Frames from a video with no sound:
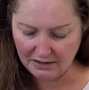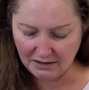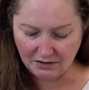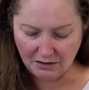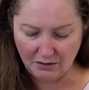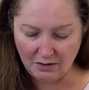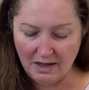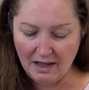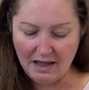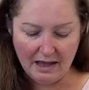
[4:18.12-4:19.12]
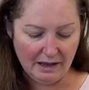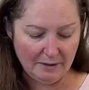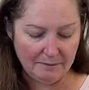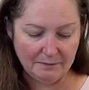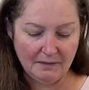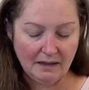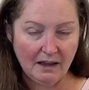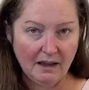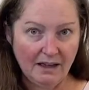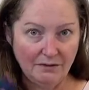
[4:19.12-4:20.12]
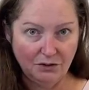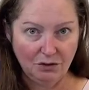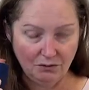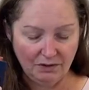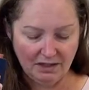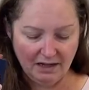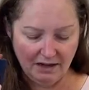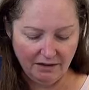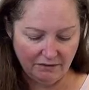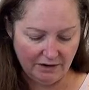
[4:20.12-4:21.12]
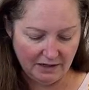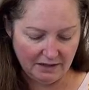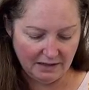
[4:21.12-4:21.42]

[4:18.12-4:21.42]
So I have two Resant threads.